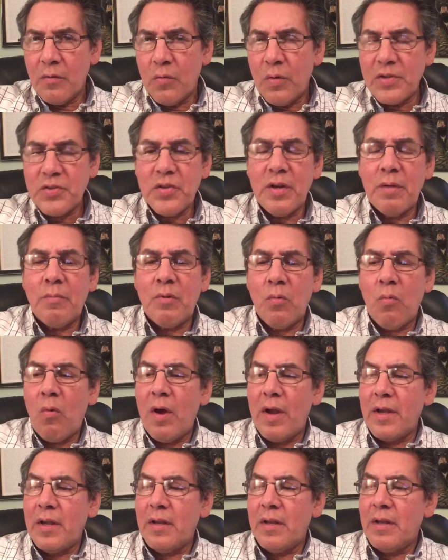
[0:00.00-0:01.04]
Question number
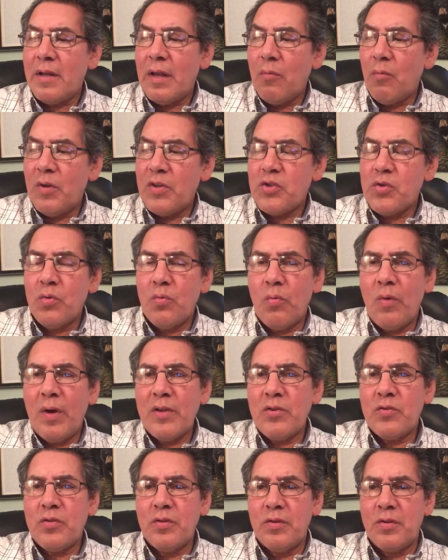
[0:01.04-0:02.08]
1, and what you
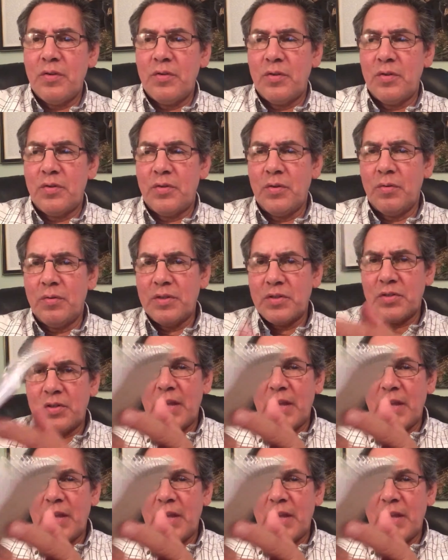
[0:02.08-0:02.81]
want to do is